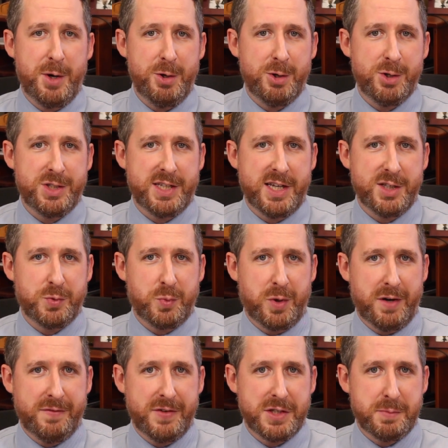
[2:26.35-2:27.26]
Motors says
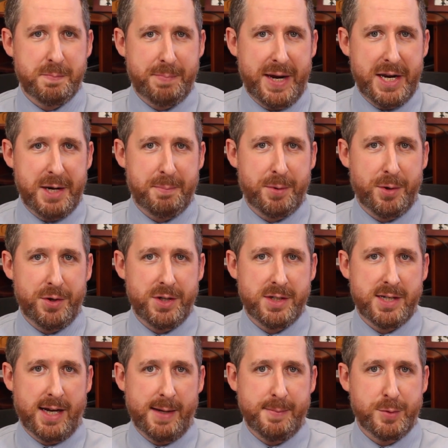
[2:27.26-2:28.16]
one of its beta
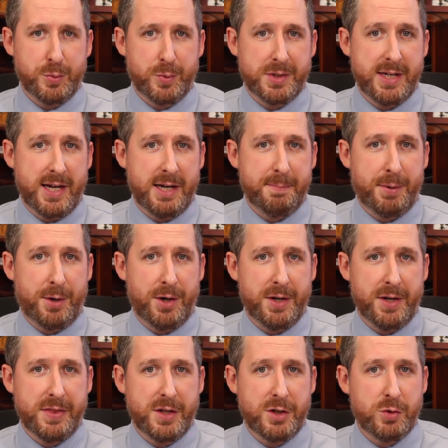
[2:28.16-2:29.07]
prototypes will take
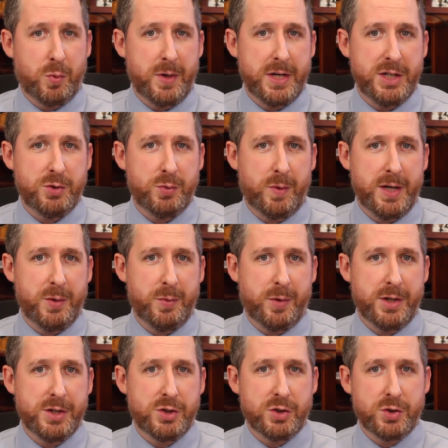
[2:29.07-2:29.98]
part in the
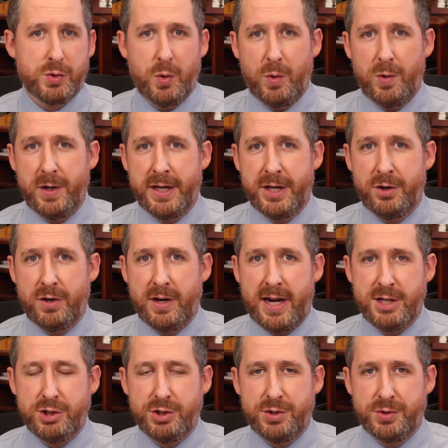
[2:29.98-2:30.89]
2021 SCORE
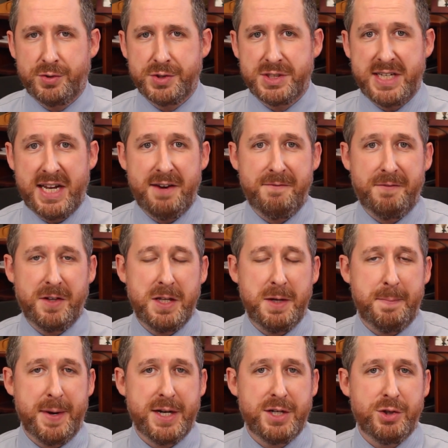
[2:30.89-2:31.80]
International San
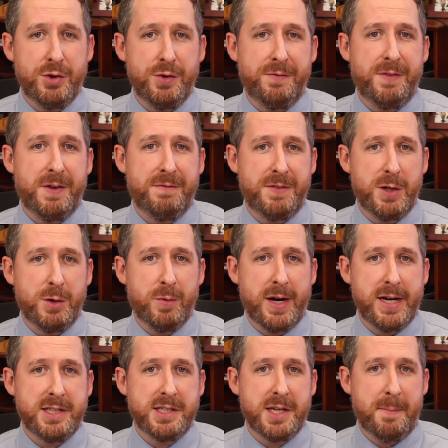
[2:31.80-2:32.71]
Felipe 250
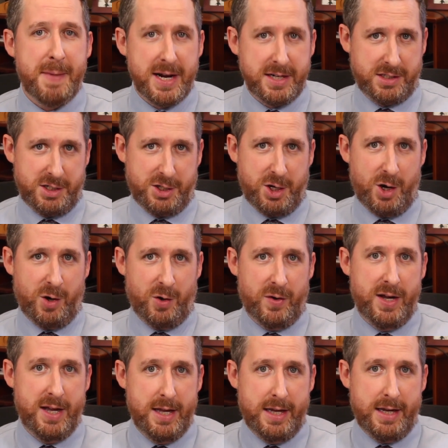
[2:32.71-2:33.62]
race in
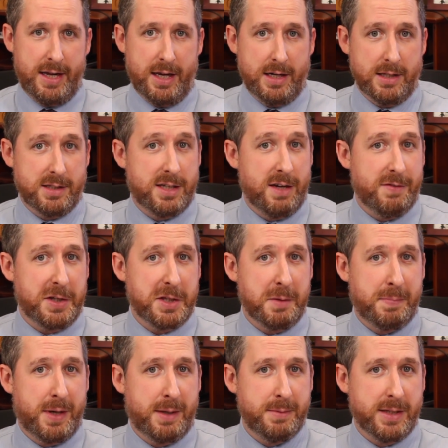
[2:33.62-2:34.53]
Mexico, and it's giving
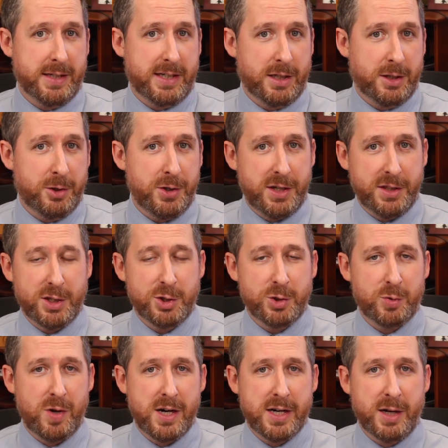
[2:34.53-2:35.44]
the public a look at the
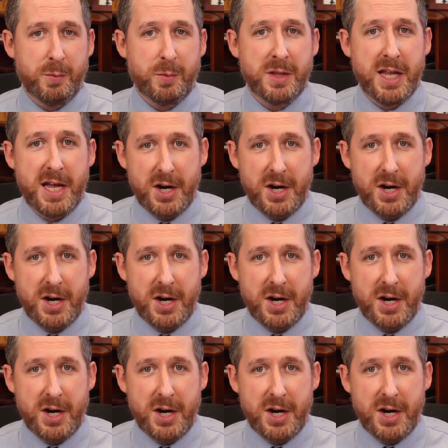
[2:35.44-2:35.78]
truck it will